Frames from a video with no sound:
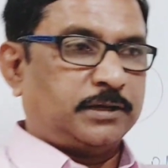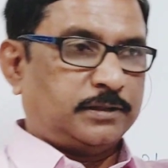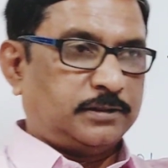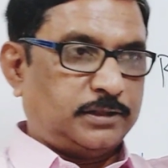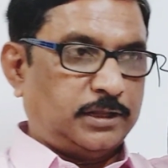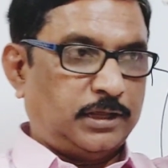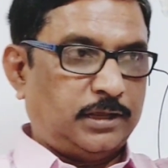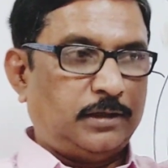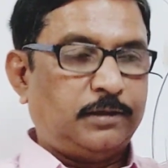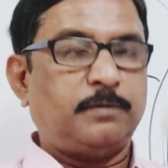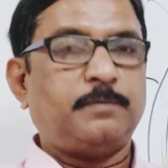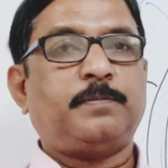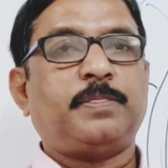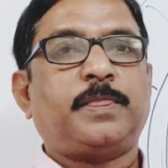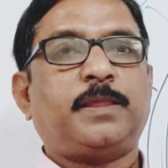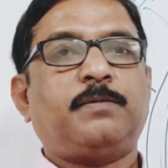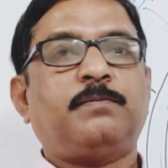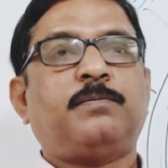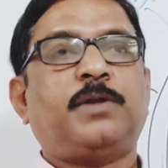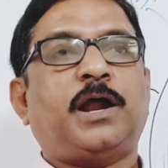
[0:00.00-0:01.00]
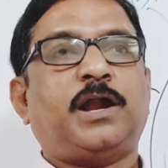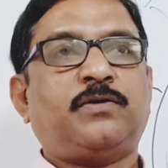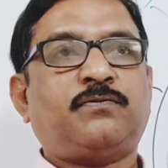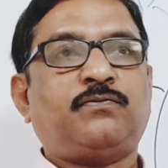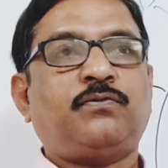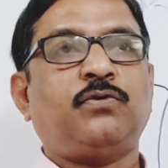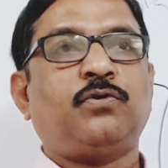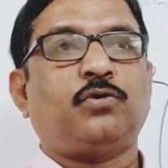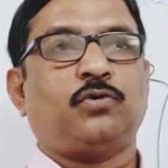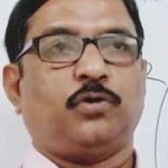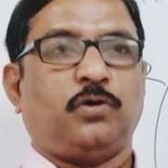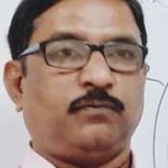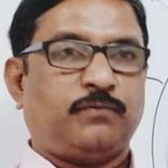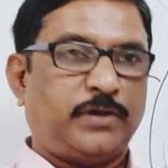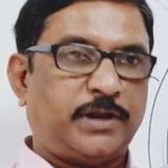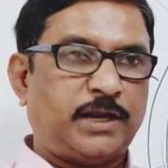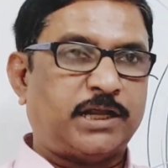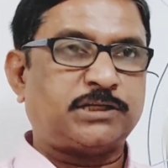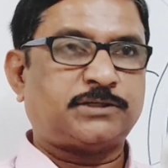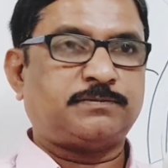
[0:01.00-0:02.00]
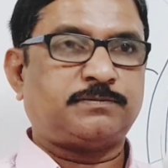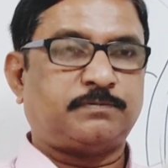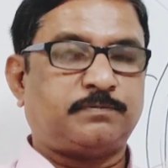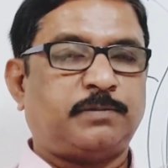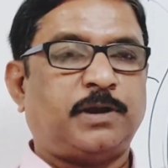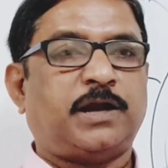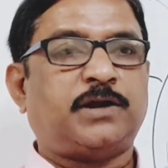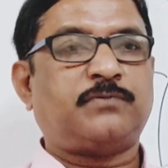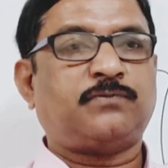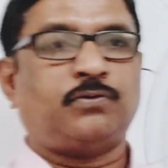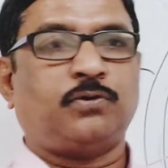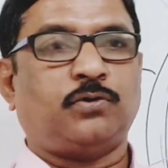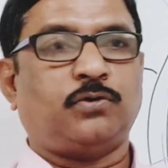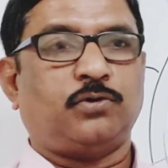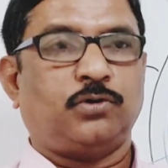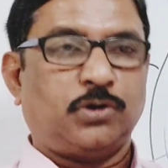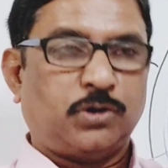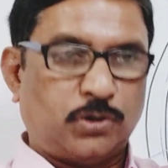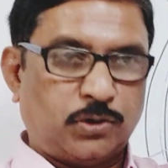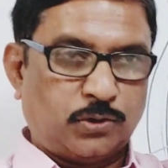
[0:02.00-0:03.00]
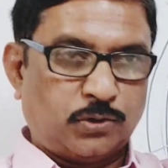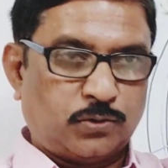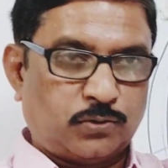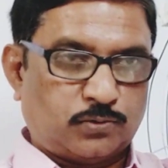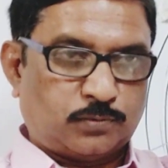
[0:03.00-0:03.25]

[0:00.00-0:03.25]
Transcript: the blood flow or venous blood flow